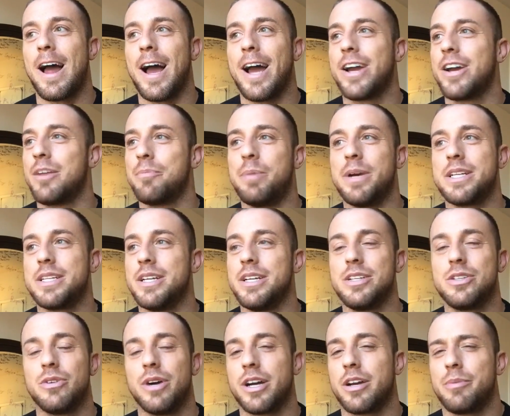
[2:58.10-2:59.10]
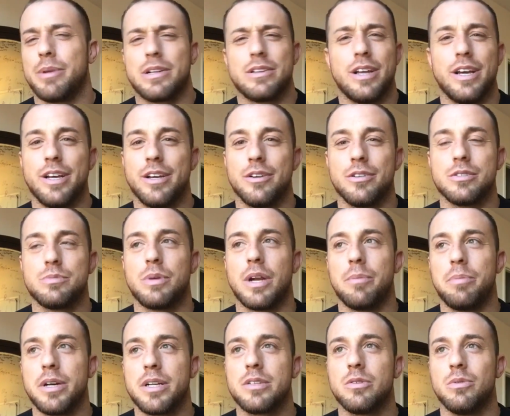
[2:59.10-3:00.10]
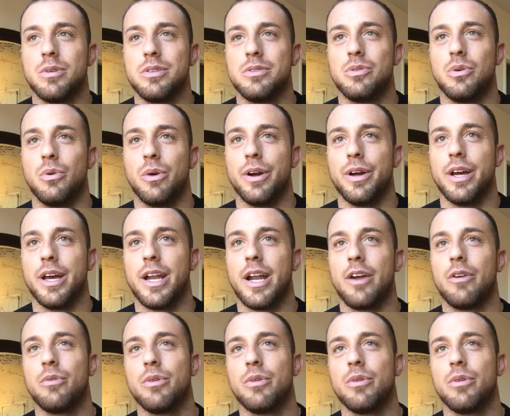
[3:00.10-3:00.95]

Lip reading: I could have picked any toy. I could pick Legos, but I picked the one toy. And I